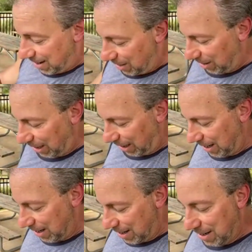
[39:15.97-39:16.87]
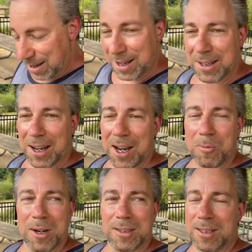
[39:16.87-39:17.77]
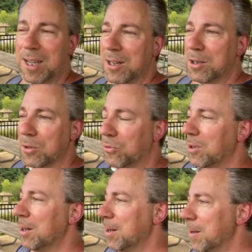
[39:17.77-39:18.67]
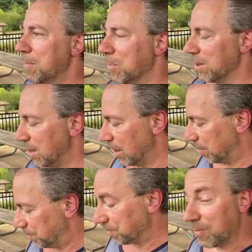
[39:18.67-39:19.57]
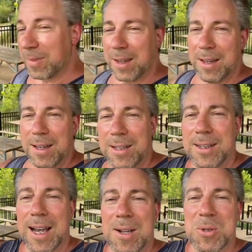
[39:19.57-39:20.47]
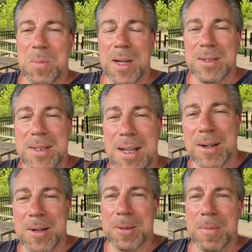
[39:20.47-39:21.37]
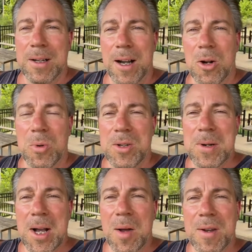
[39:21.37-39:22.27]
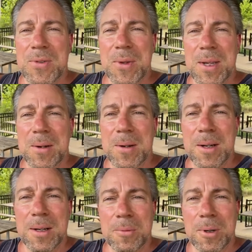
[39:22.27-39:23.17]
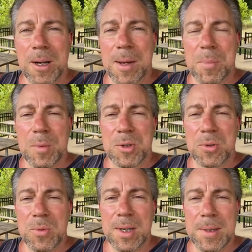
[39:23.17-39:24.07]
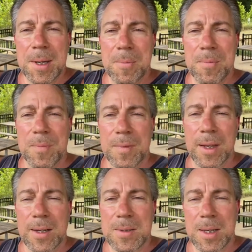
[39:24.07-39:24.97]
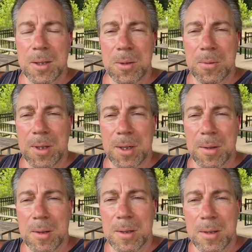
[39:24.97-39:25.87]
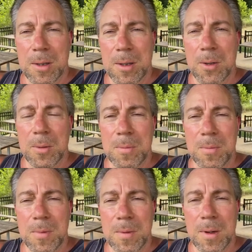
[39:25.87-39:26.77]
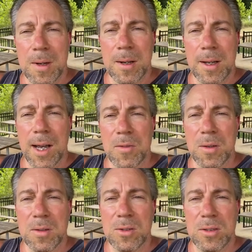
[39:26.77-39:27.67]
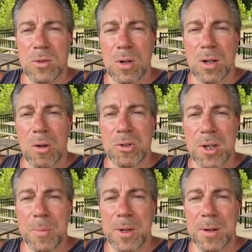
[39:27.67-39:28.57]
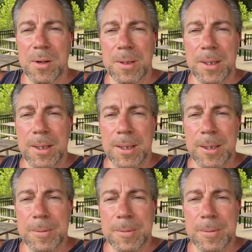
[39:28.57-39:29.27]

look like I'm ready to take off. But you guys are amazing out here. I'll read your comments later when I am able to read them. Like I said, I don't want to, have to do a close-up here.